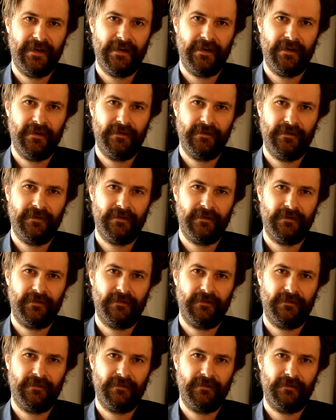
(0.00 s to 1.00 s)
and
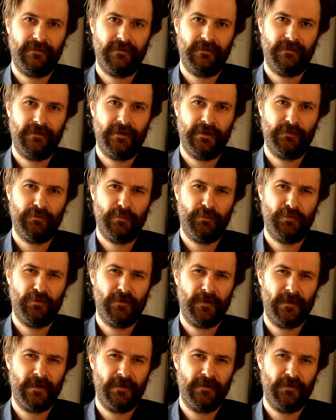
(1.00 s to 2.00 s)
I
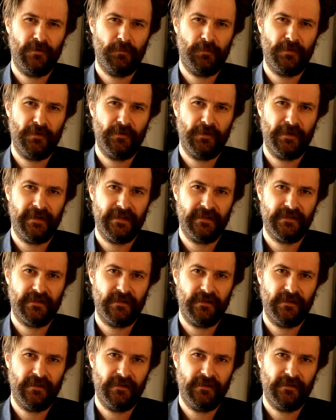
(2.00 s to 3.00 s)
report on
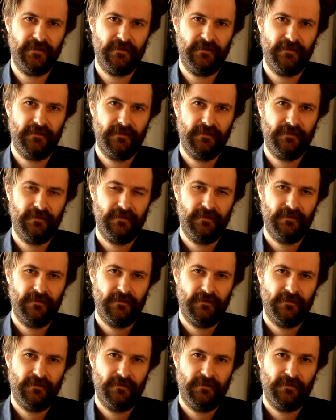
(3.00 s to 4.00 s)
opioids in
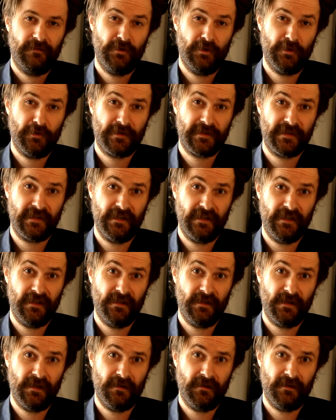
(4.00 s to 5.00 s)
New York
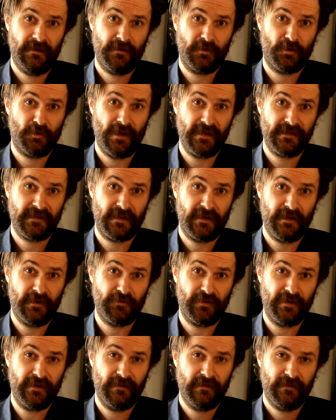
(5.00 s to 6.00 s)
City and across the
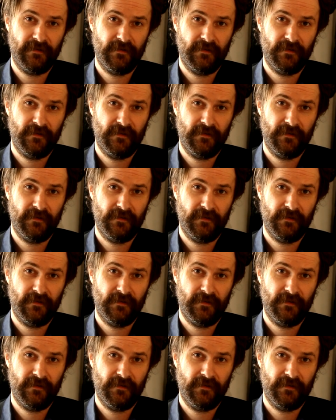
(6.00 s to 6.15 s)
country.